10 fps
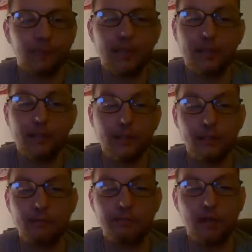in the
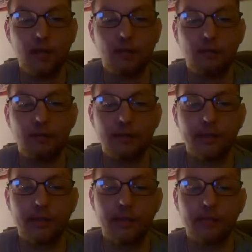NFL,
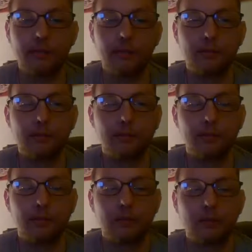and
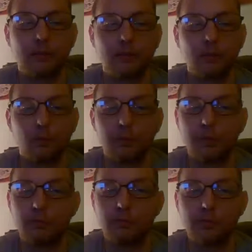
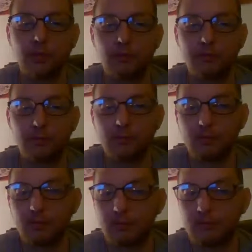we have
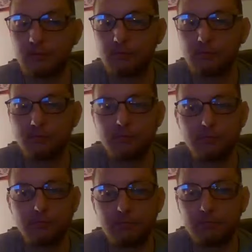suffered
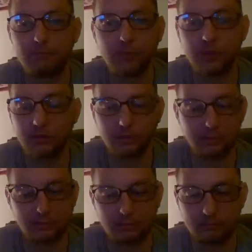
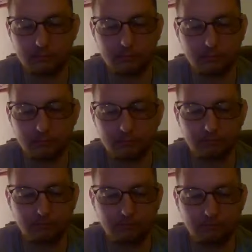just.
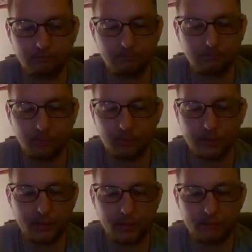I
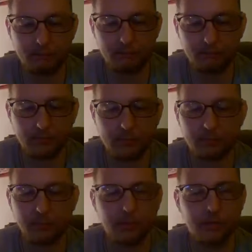mean,
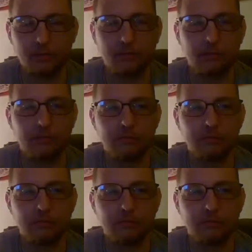it's been